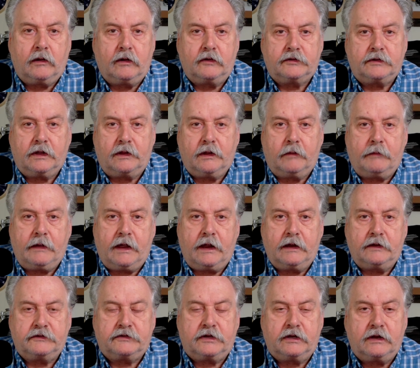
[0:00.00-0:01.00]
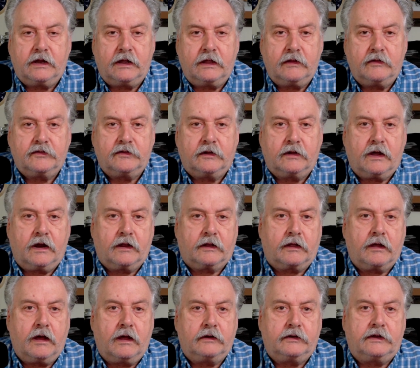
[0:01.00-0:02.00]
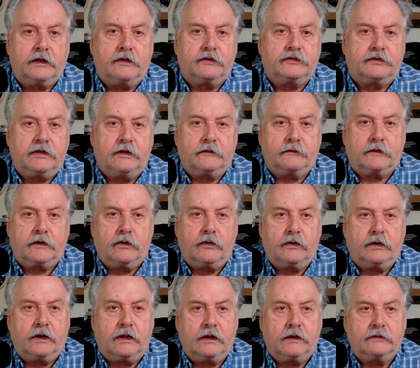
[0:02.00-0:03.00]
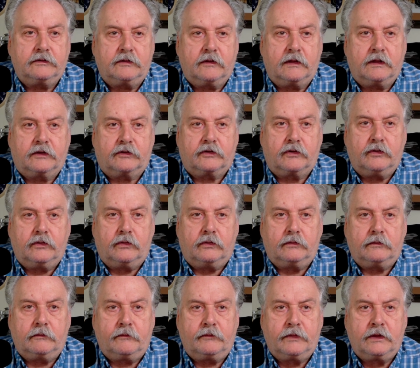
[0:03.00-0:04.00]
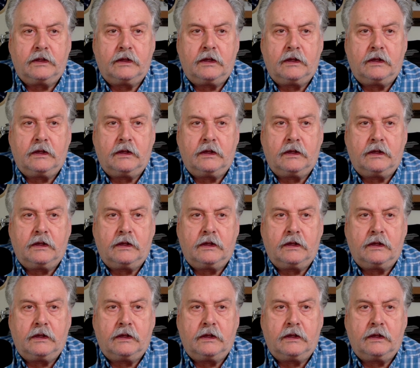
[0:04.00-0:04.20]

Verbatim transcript: I noticed on the bands today there's a lot of contest stuff going on, so that's cool.